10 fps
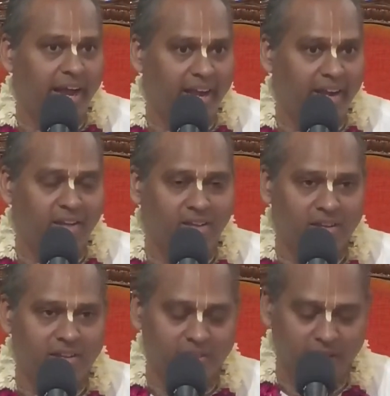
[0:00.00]
And
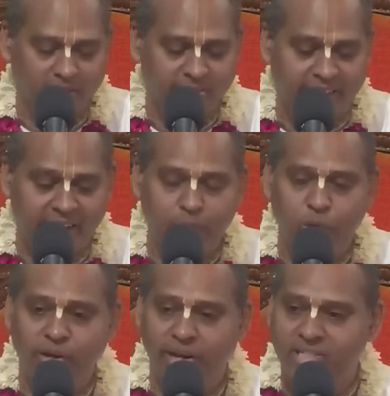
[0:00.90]
the
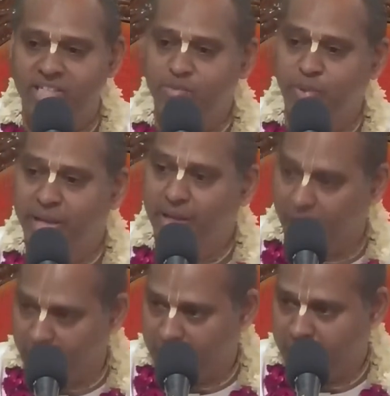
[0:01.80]
sandalwood trees is
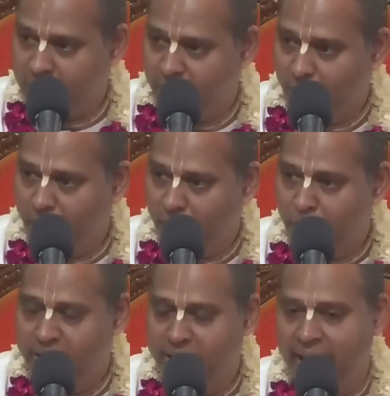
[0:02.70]
being cut
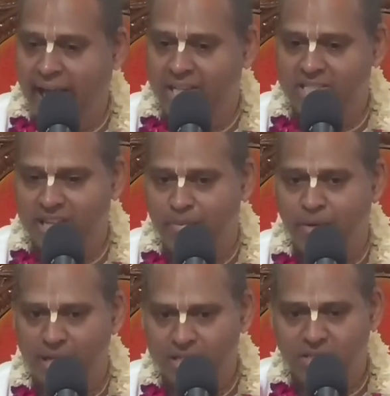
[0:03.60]
by the axe
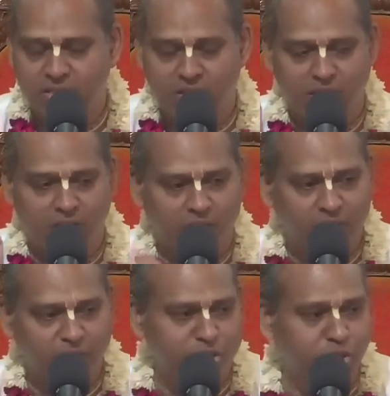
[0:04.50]
named as
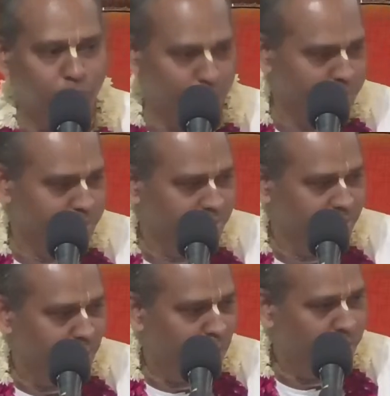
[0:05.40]
Vishnu,
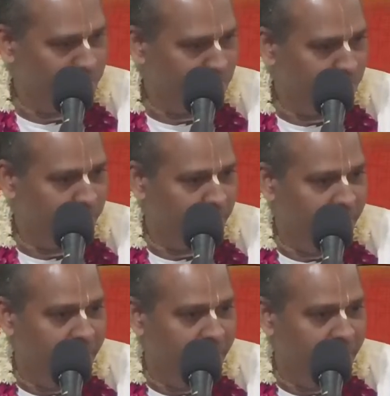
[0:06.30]
Lord Vishnu.